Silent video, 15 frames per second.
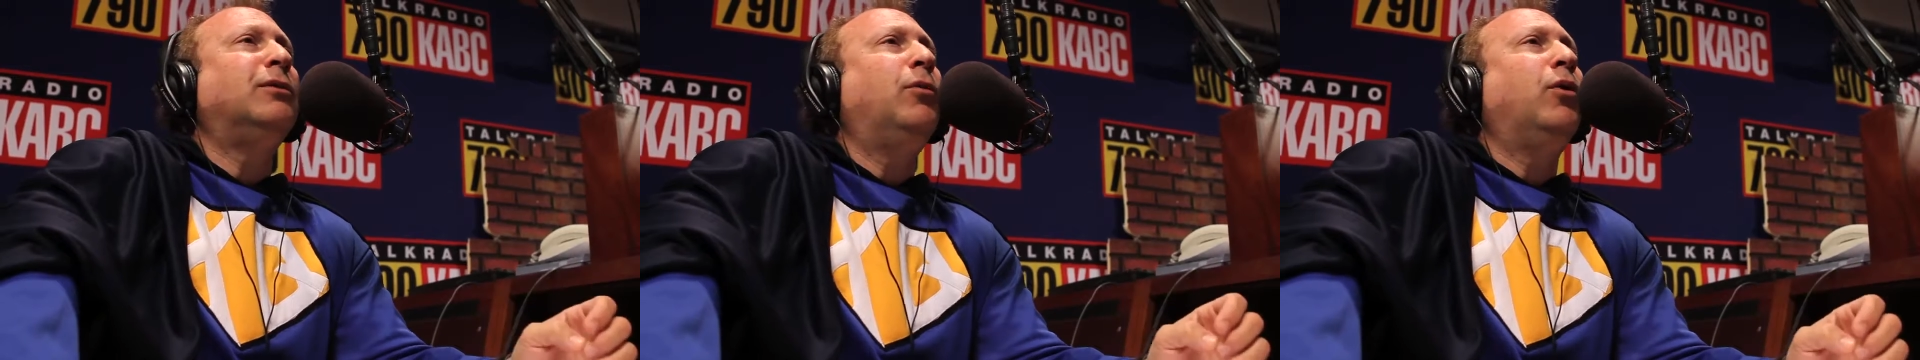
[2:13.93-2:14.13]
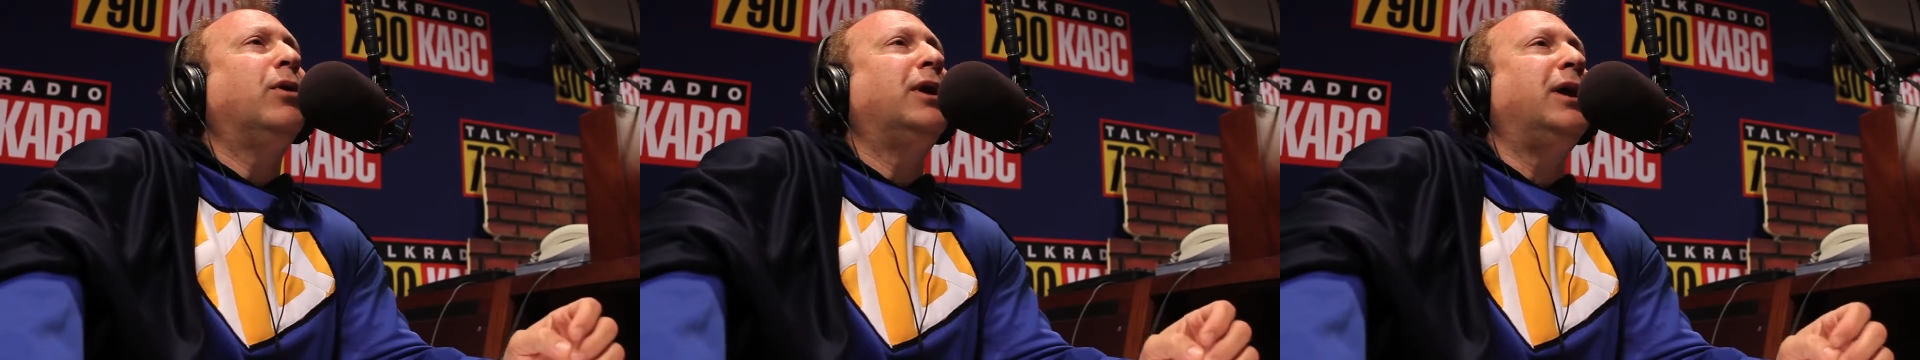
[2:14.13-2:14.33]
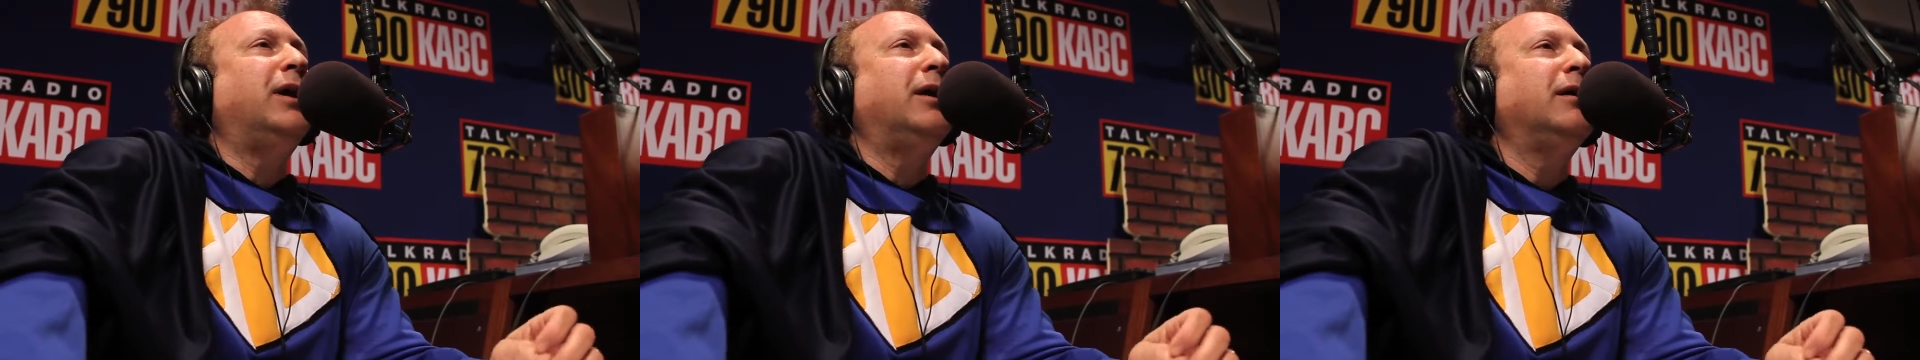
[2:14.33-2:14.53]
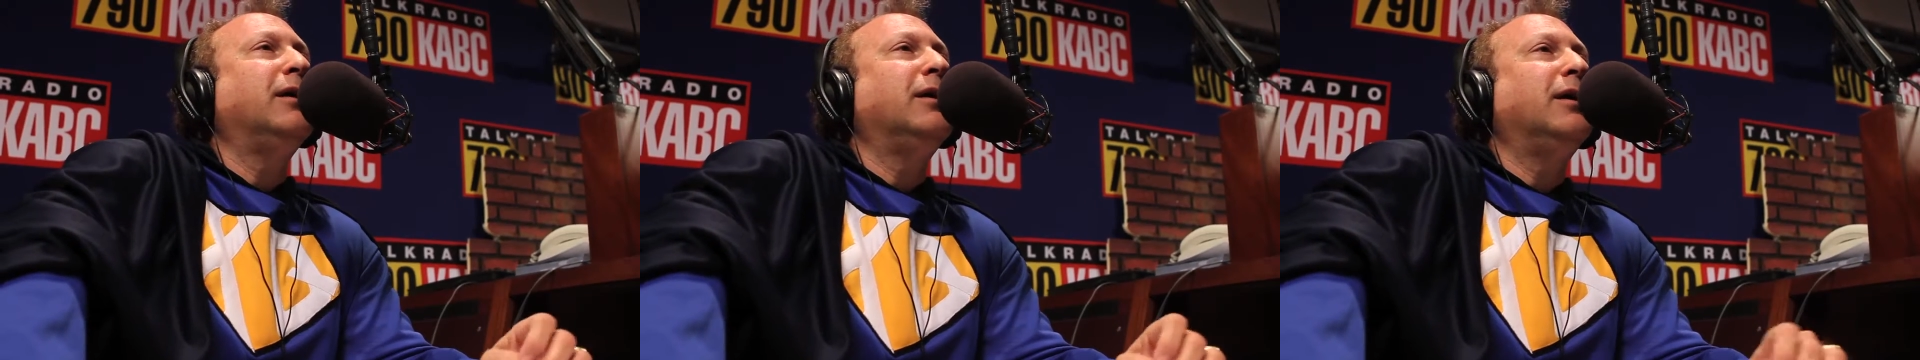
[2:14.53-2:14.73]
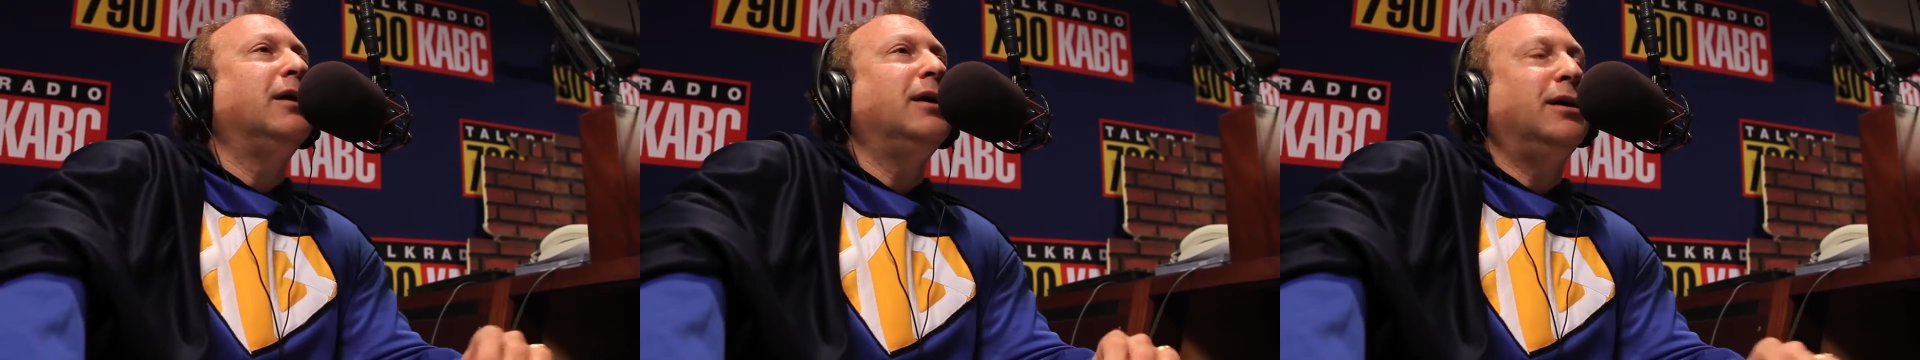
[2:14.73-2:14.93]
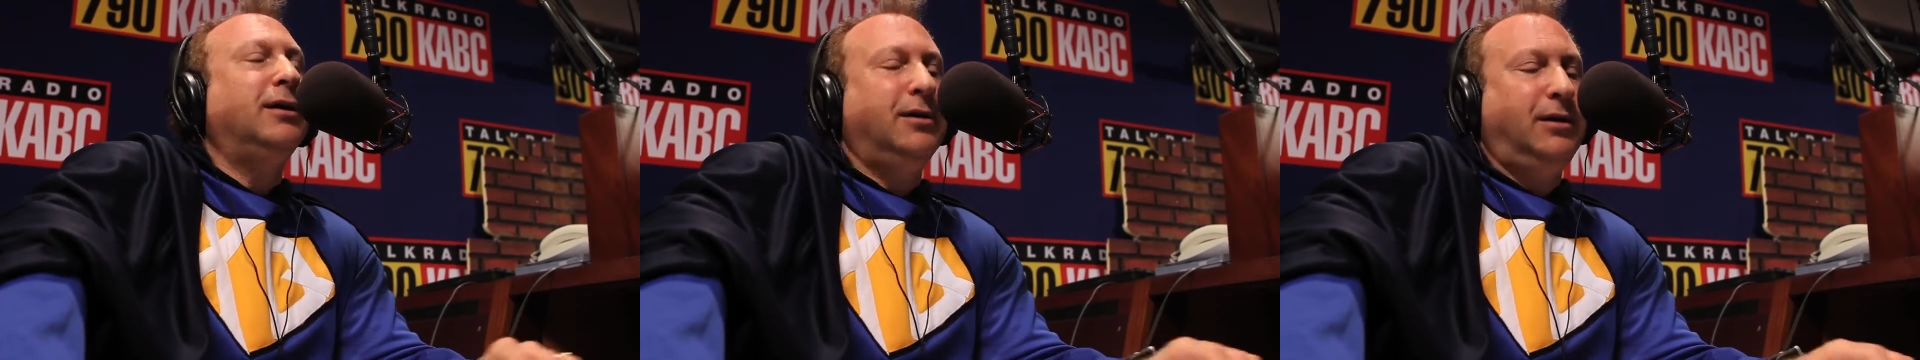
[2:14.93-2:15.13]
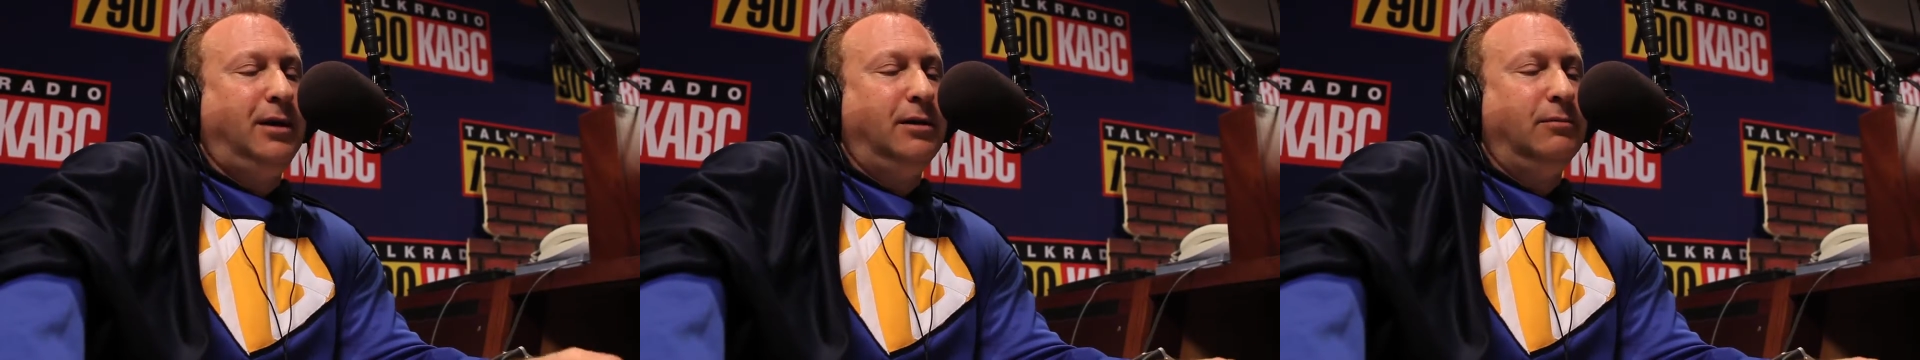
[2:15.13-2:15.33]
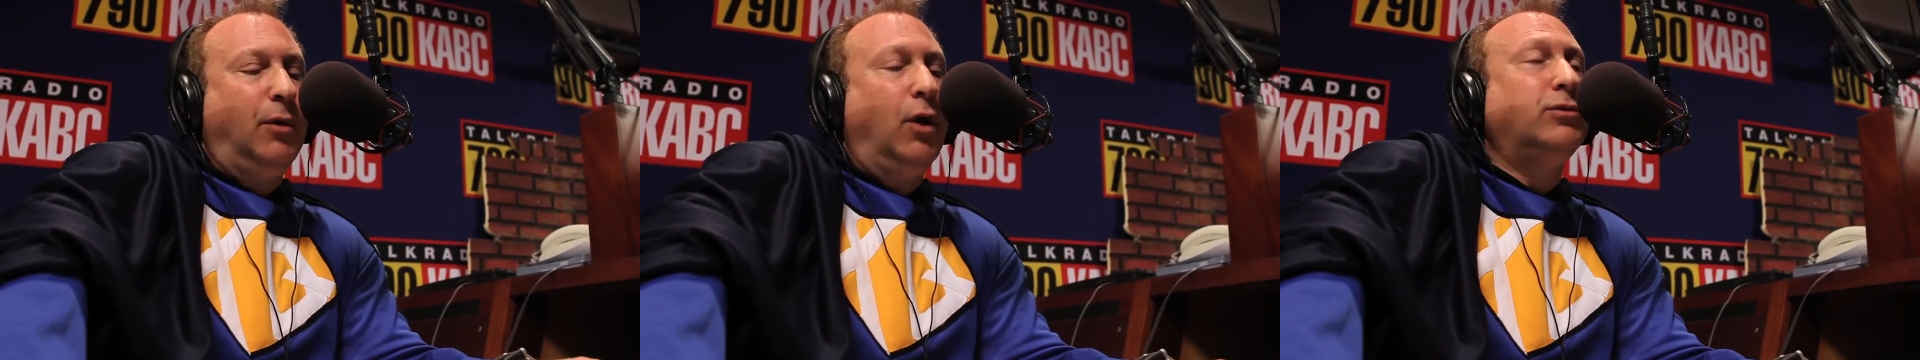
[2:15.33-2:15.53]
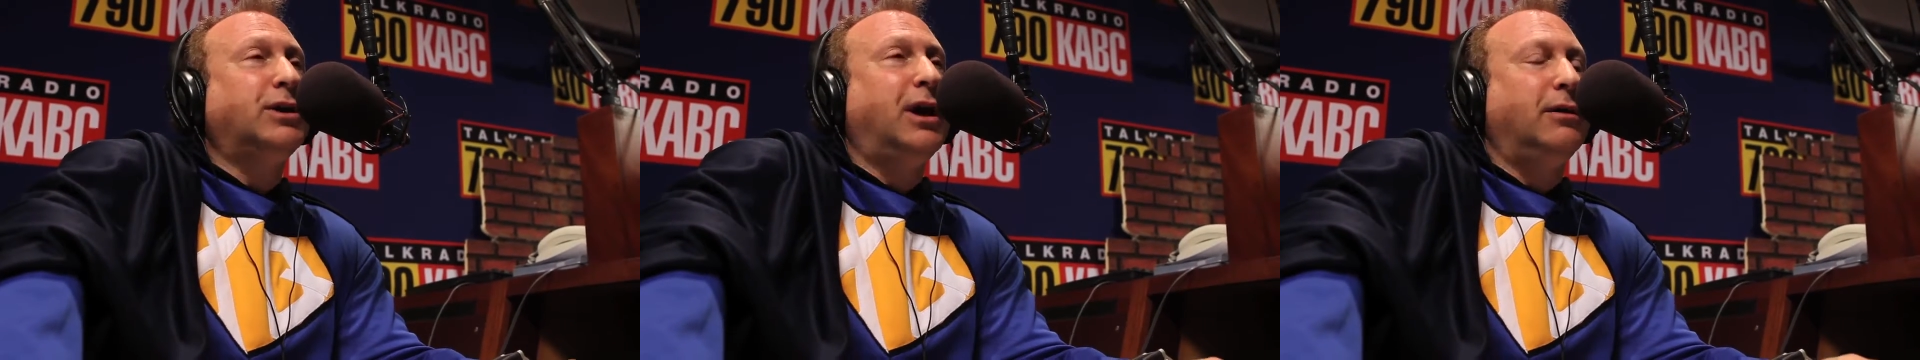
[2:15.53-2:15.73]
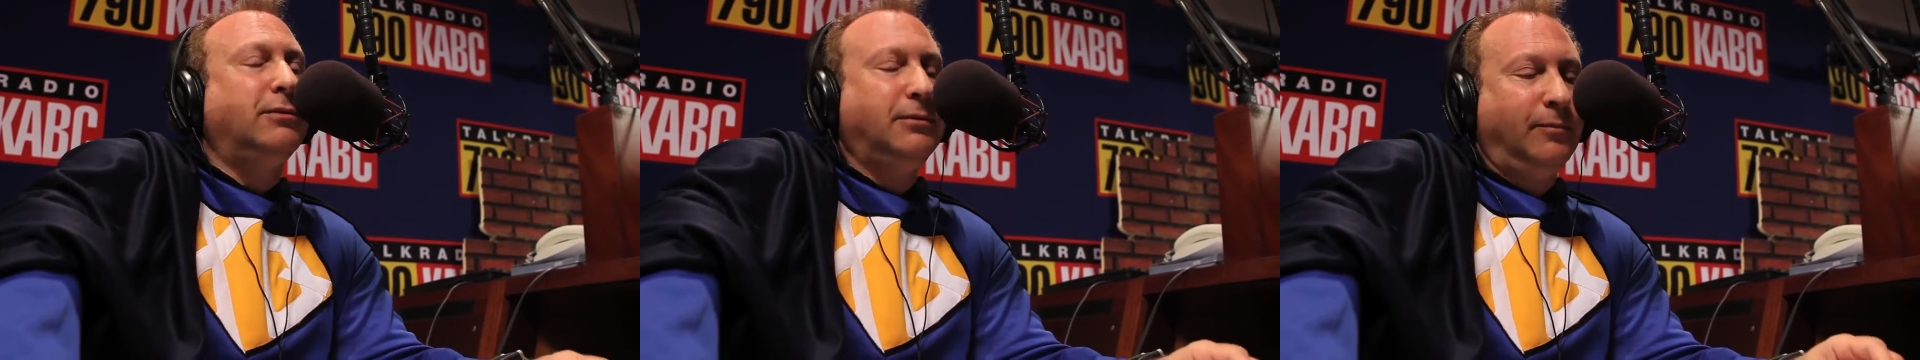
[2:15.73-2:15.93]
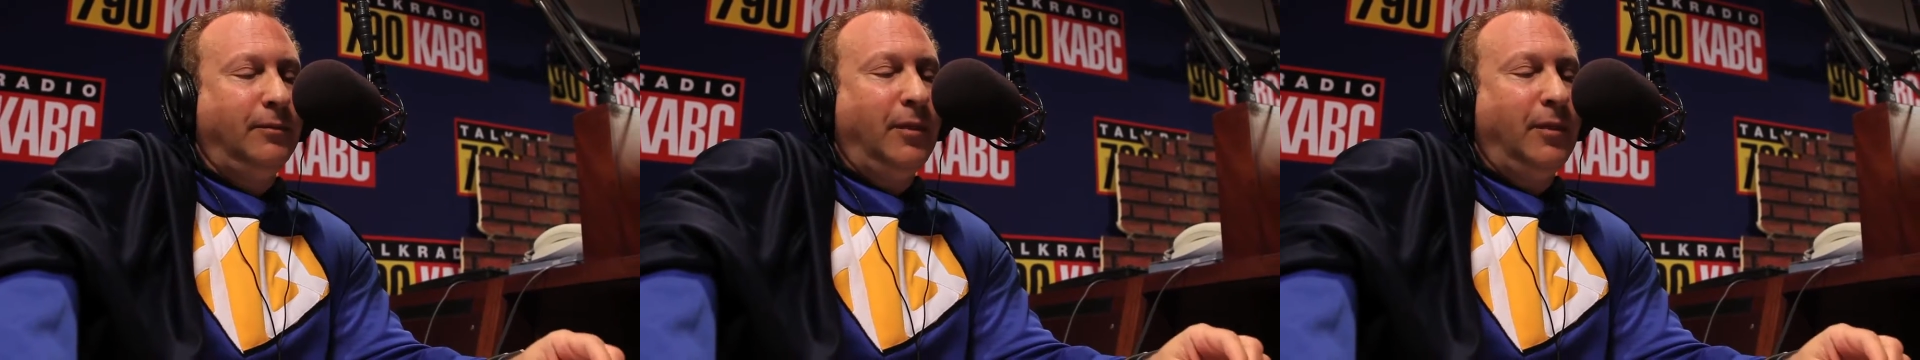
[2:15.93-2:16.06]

Morning in Motown